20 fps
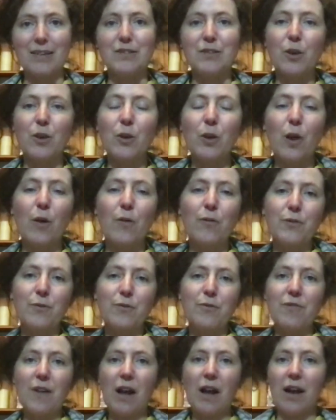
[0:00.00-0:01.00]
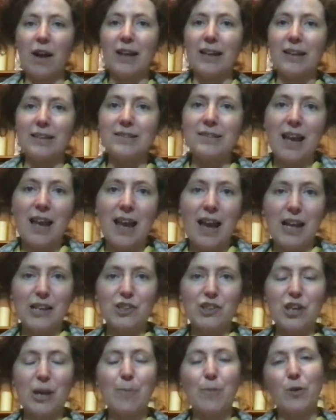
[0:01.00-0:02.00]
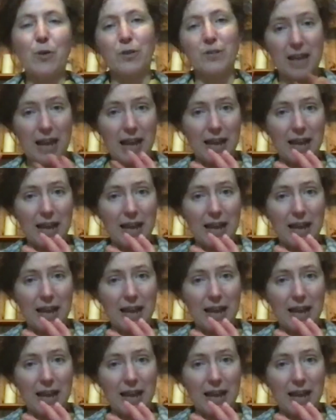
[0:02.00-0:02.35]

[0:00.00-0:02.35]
So you'll often find a gem cutter